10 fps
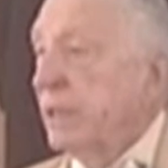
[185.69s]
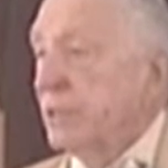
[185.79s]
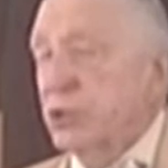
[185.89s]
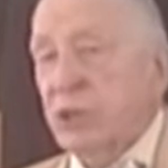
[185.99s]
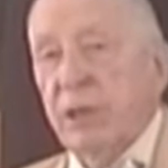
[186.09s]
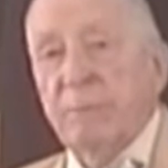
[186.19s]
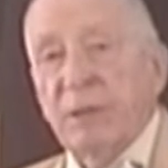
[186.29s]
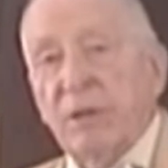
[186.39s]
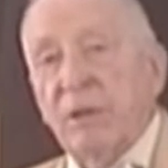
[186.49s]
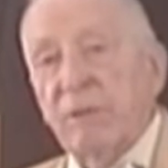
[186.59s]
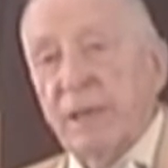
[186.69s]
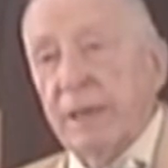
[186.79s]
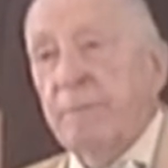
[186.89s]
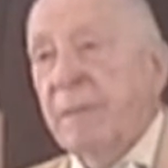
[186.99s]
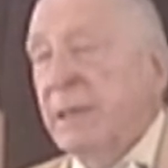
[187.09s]
and Jim and all of
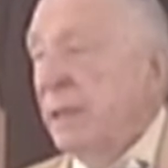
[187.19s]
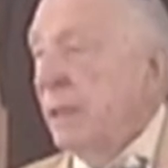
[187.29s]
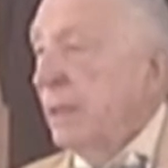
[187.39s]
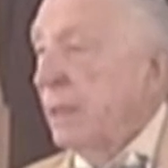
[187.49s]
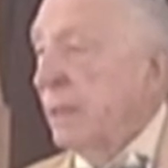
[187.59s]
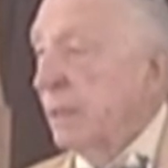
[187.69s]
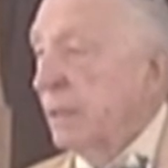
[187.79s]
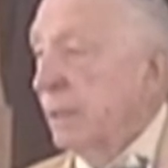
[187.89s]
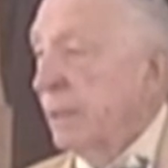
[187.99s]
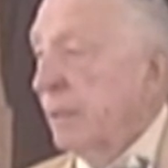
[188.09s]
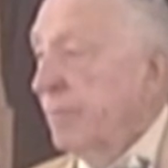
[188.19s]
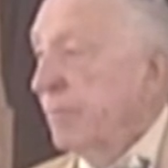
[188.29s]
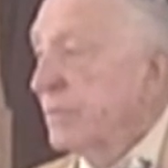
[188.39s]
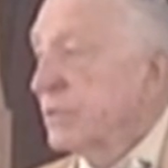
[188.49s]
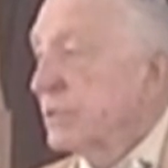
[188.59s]
them. And
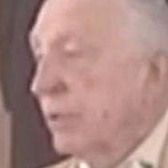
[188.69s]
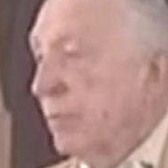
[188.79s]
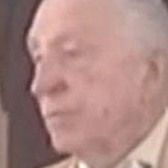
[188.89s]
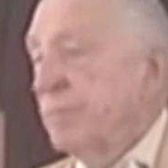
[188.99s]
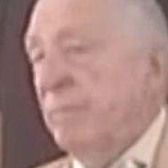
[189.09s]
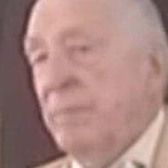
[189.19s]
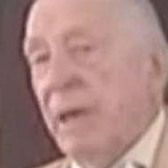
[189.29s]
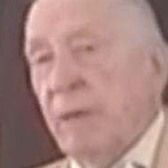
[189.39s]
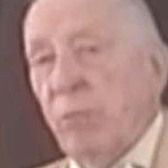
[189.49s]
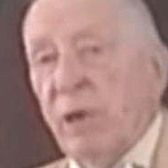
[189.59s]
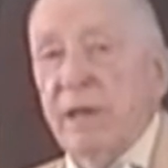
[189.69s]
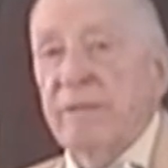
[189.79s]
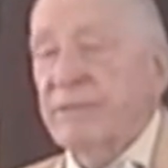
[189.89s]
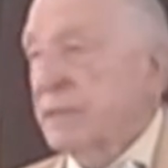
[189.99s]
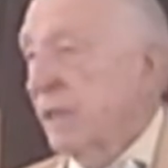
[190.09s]
so my
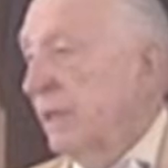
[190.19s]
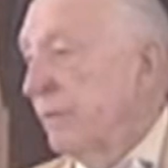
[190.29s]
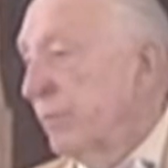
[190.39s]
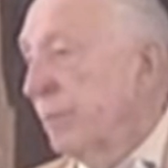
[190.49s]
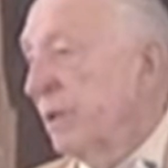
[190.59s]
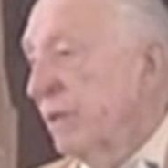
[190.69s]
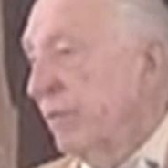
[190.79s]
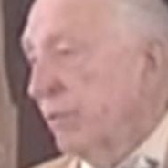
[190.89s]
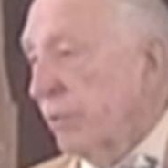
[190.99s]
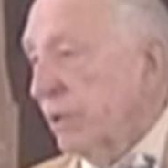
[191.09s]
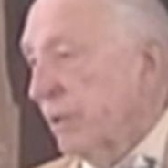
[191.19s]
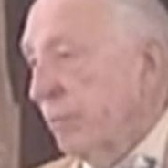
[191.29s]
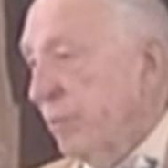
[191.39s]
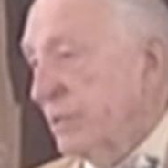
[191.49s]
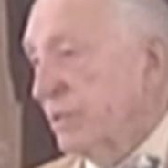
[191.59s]
wife, Sadie, would play the
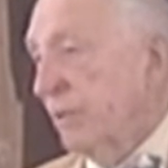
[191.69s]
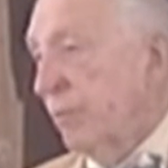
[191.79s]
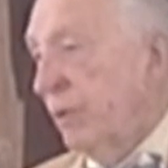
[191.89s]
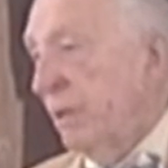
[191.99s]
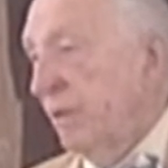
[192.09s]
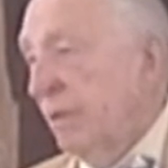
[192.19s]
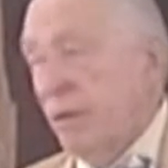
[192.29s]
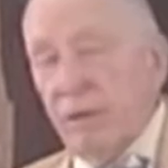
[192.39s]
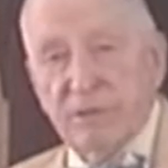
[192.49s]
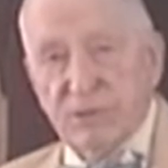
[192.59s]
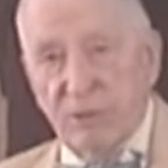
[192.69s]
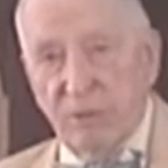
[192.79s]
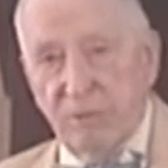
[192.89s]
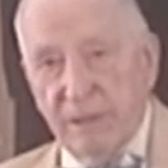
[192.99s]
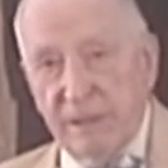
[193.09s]
organ once in a while
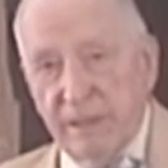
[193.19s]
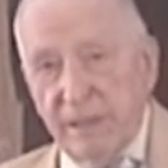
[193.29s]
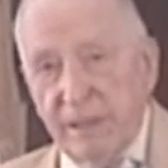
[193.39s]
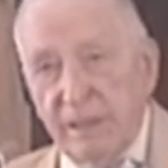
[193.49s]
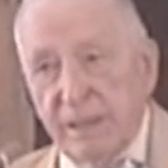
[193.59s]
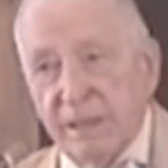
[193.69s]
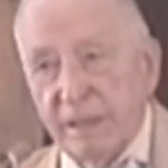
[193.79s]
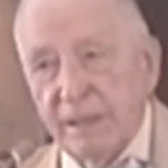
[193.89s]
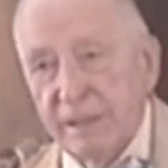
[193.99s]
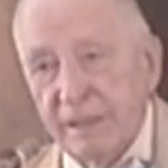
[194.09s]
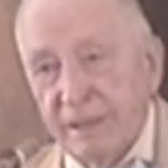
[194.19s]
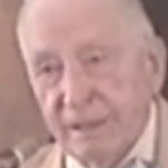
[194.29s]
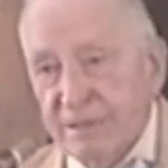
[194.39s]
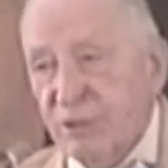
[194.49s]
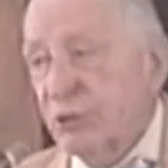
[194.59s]
also. And
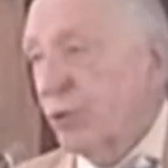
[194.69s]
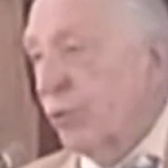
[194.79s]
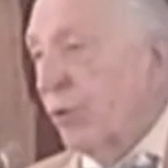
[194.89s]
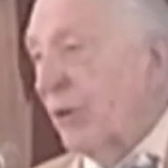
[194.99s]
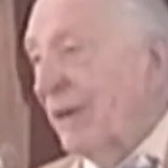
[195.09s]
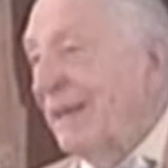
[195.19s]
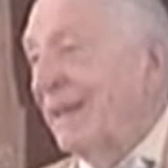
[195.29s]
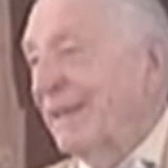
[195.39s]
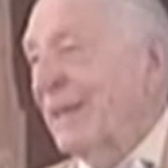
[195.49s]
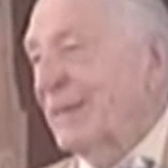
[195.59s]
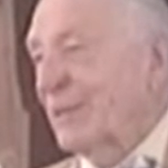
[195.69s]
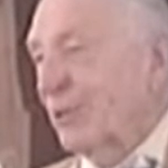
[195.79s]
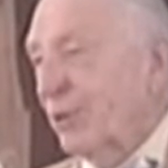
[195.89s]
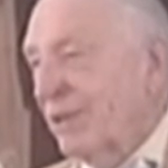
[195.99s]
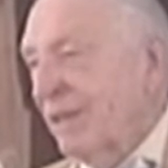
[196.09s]
it's a chore. It
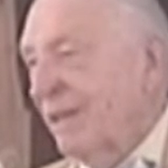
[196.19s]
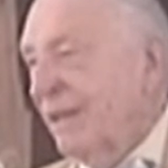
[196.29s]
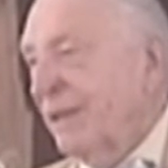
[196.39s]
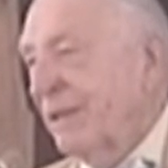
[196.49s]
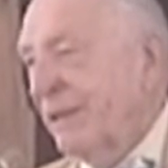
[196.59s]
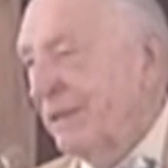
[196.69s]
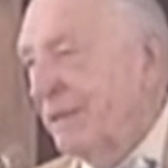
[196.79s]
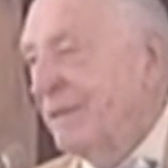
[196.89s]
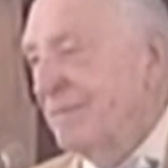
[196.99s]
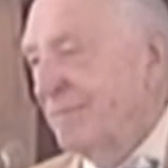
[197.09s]
takes a lot of